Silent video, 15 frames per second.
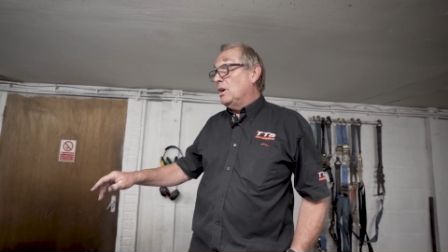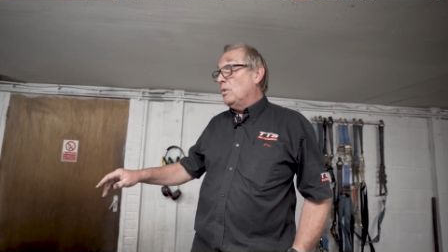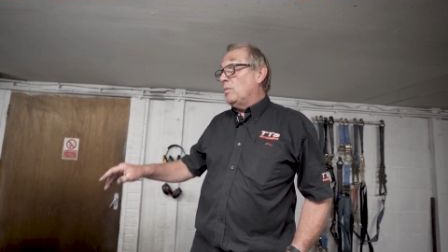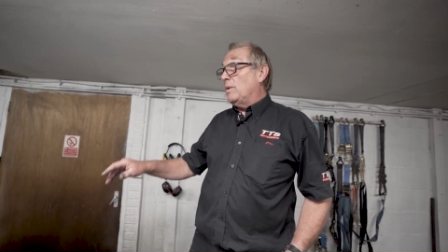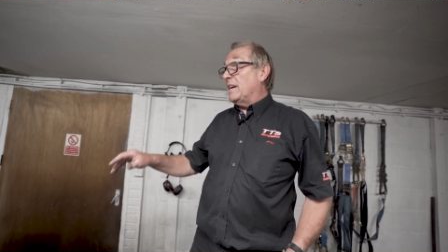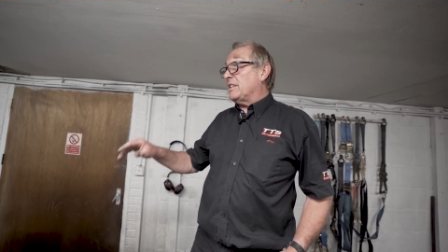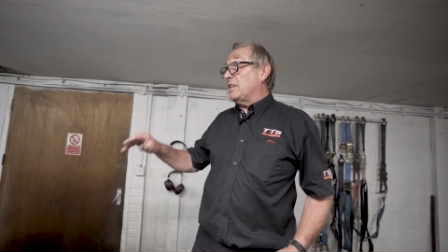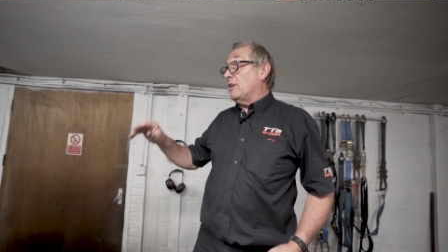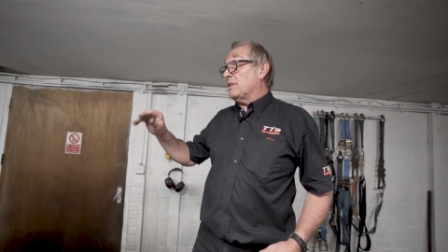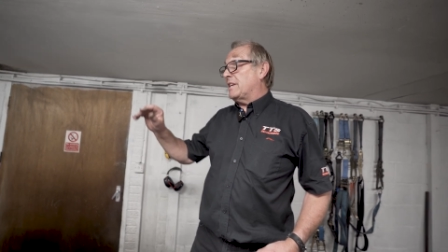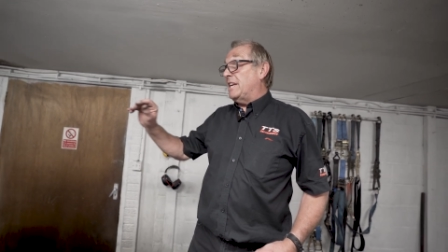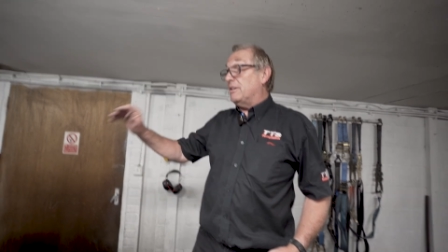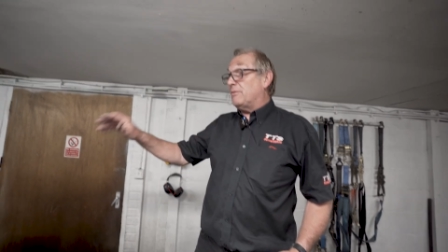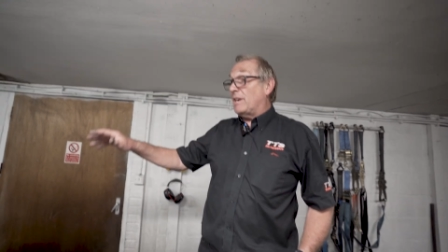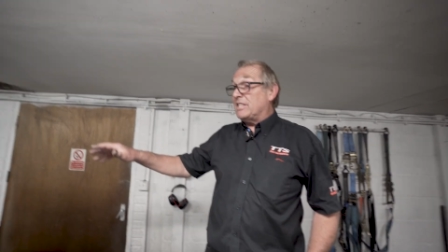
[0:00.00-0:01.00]
We had no
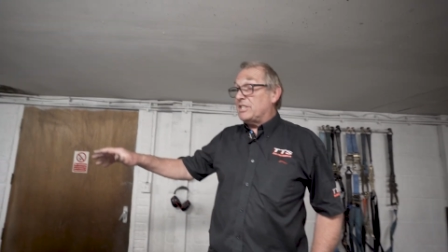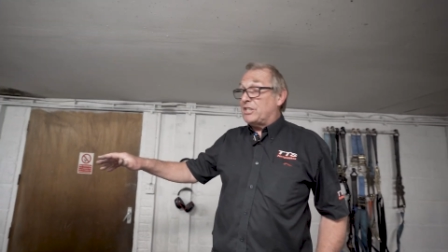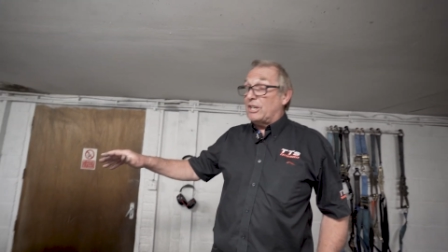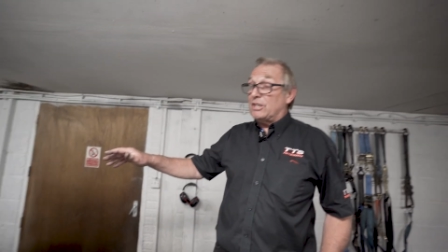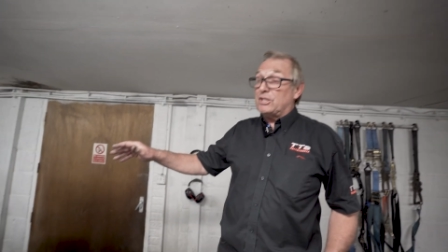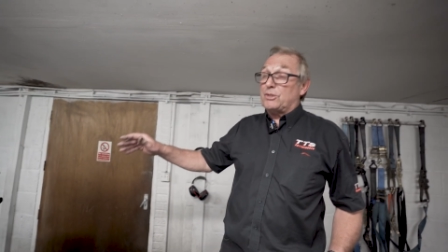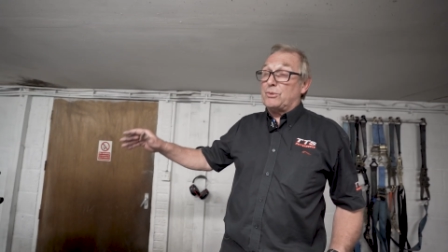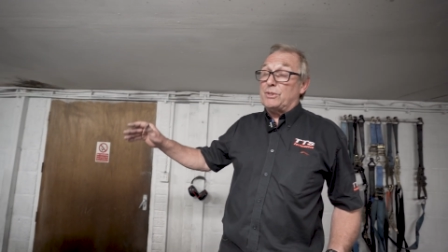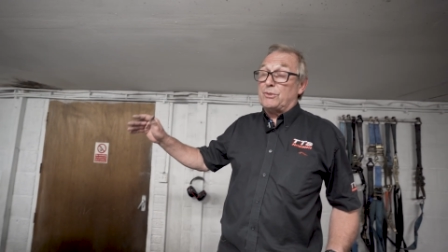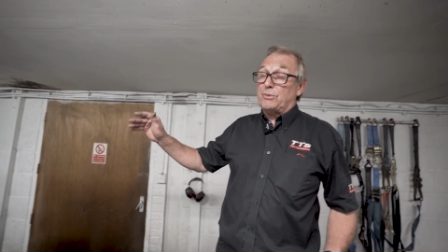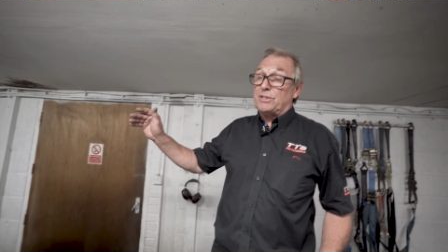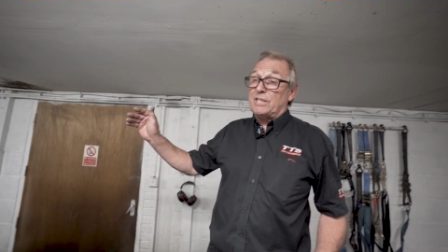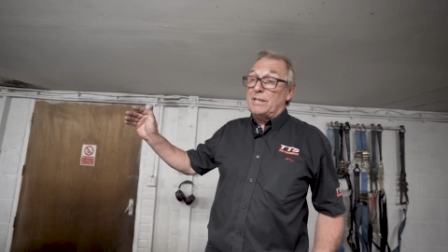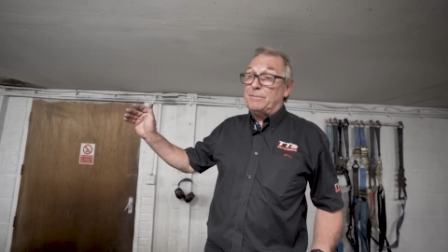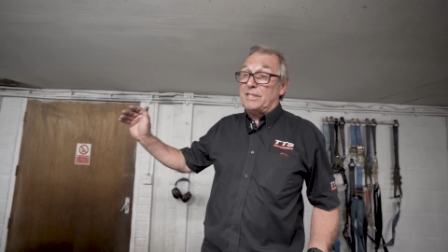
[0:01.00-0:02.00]
gear ratios, which
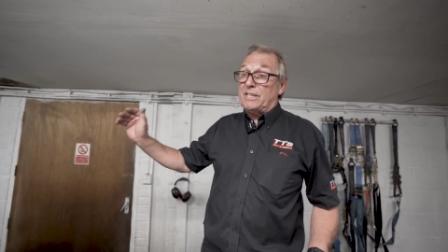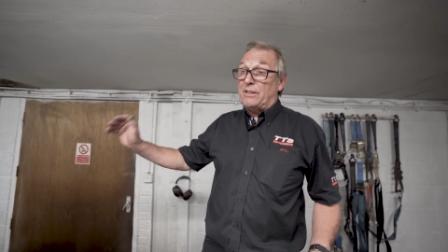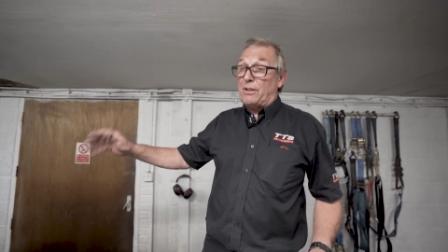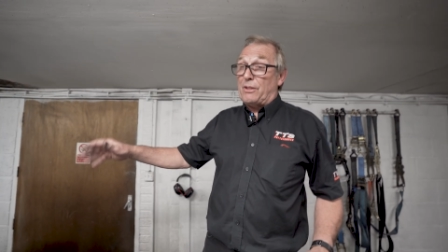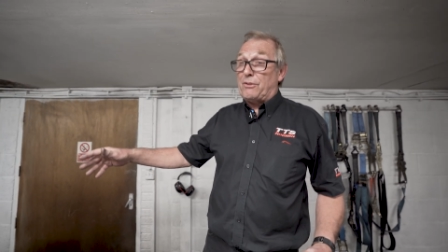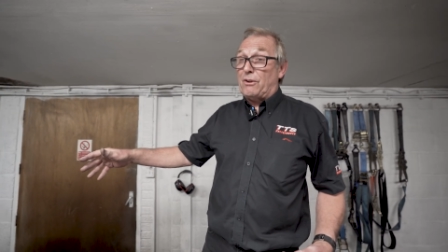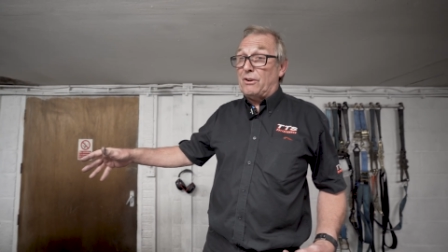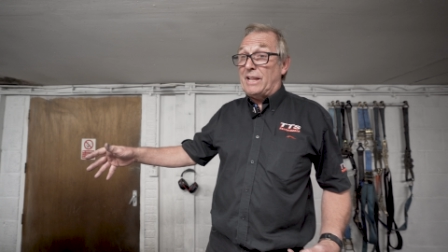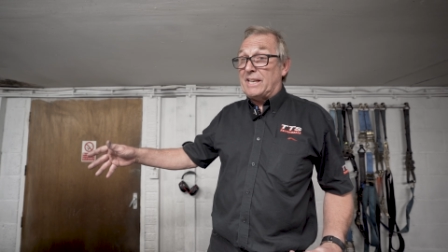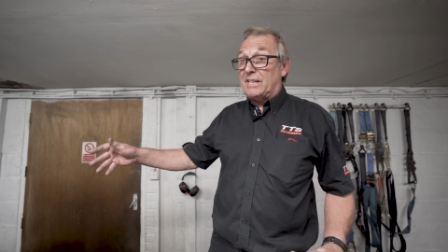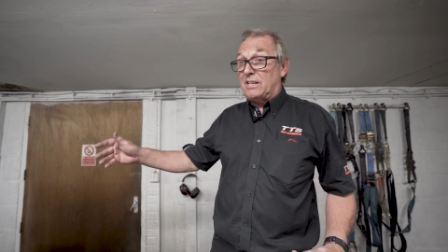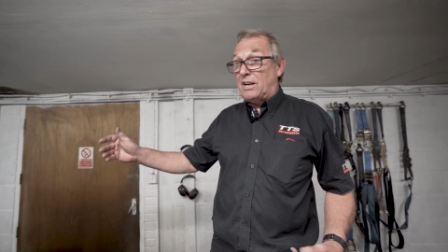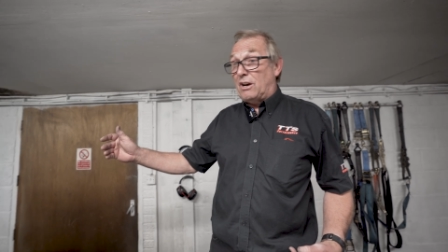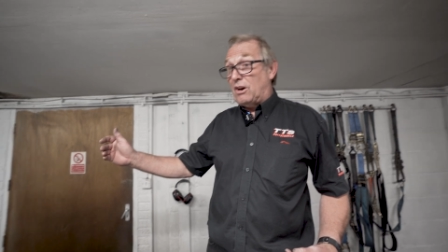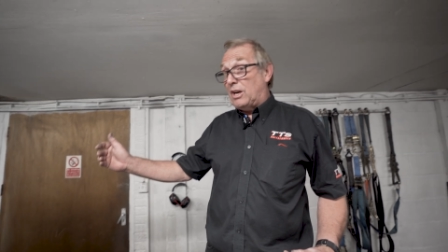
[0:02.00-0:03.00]
was limiting the throttle
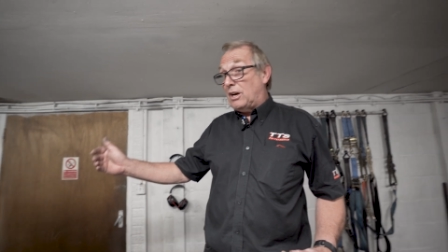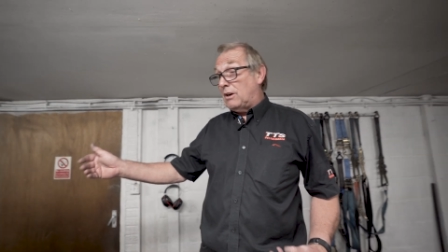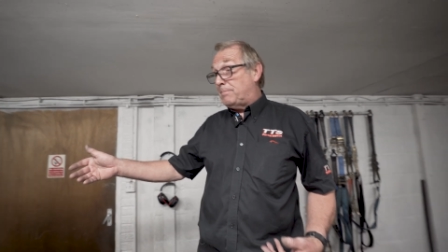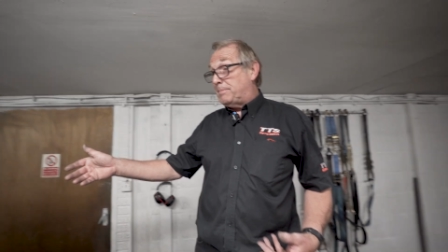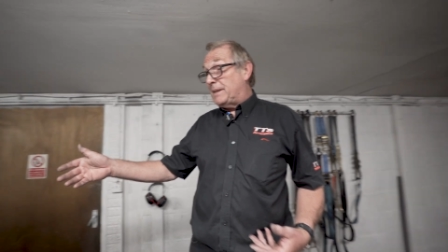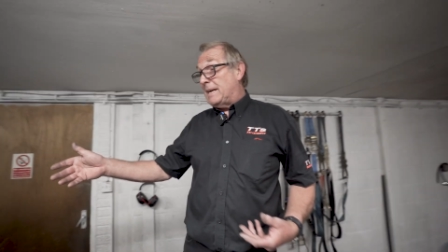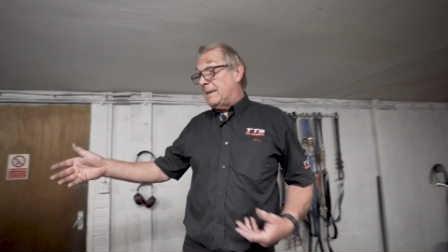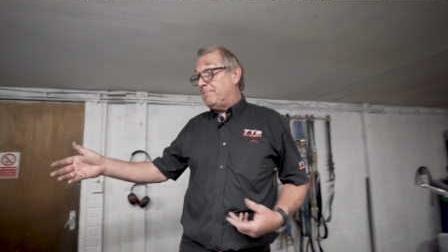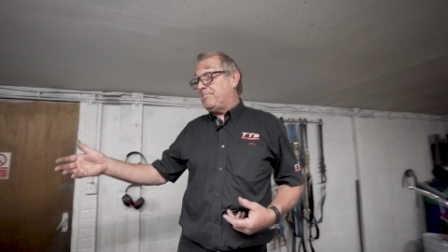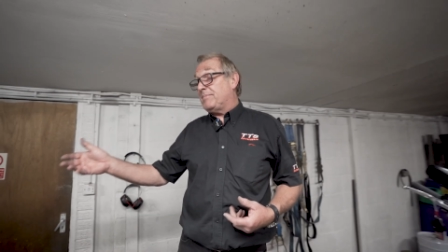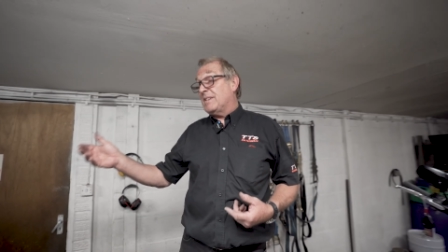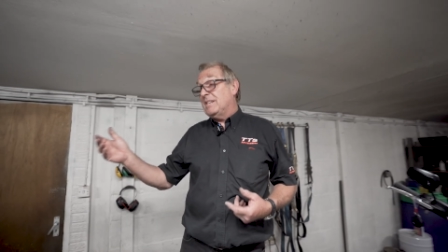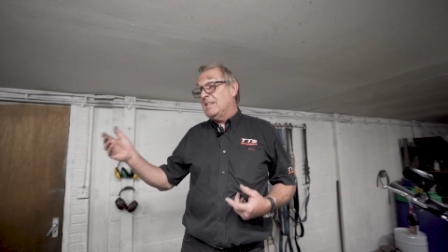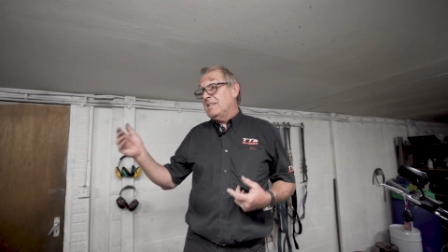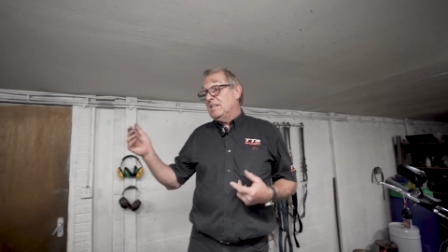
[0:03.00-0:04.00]
angle at high RPM.
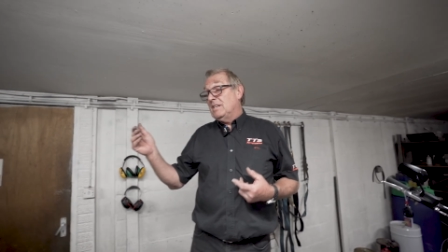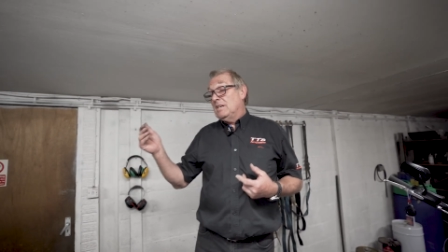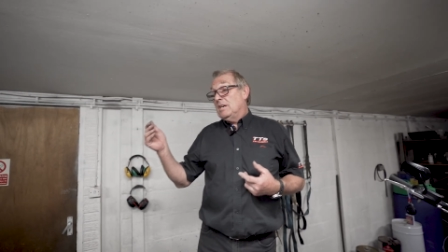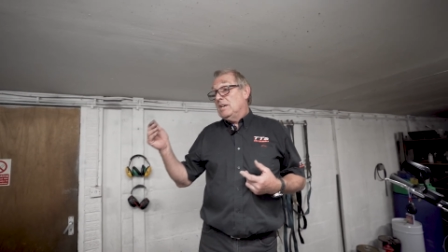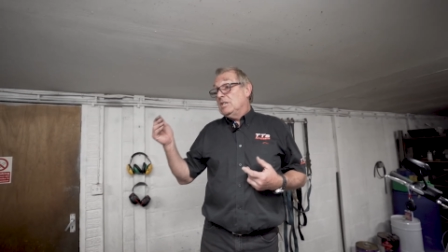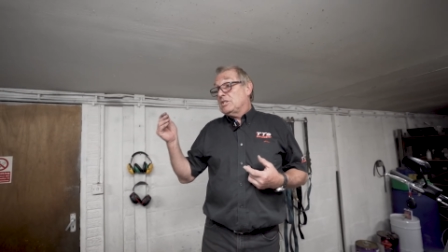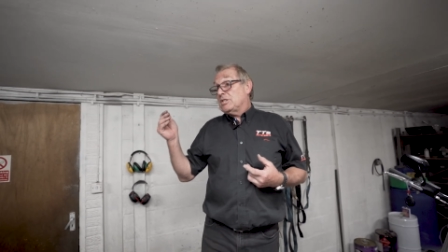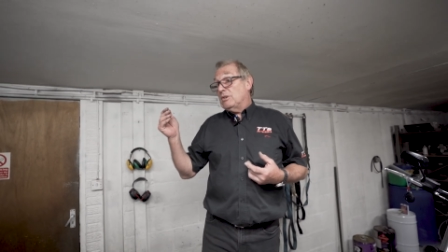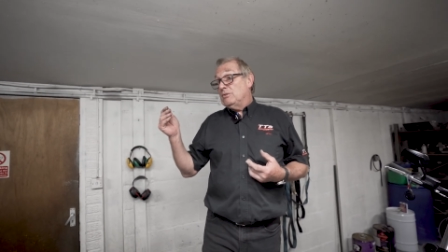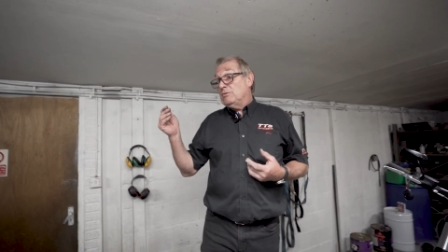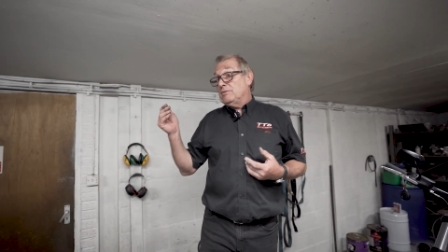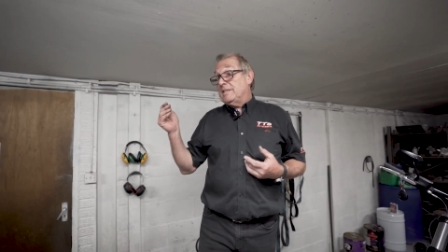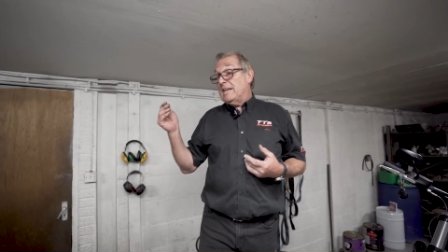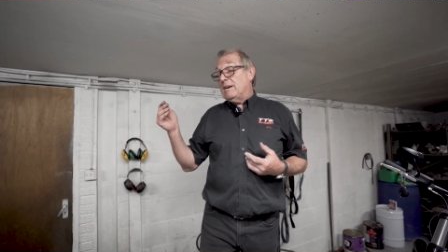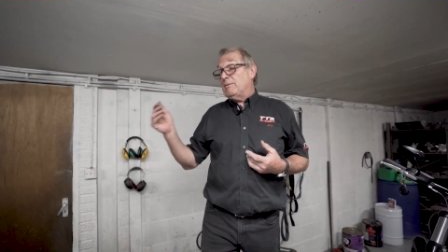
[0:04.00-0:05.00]

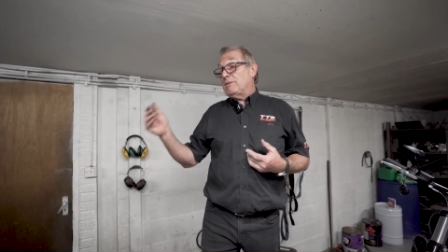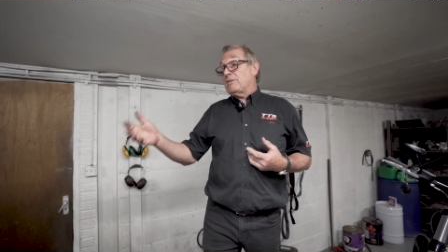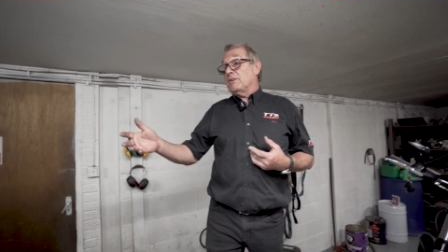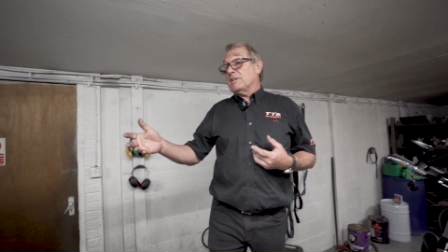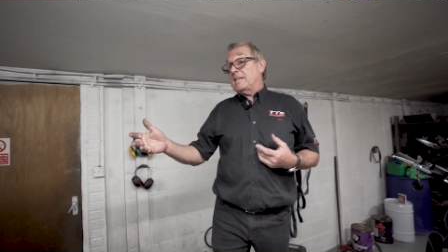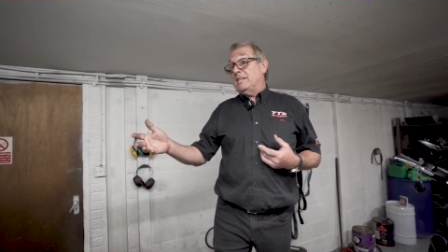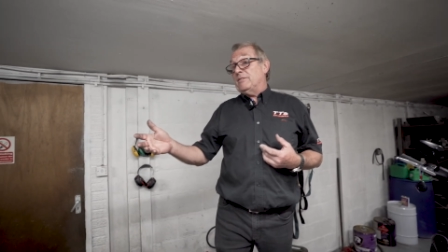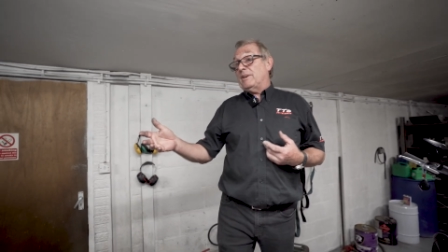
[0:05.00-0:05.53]
So now we've got gear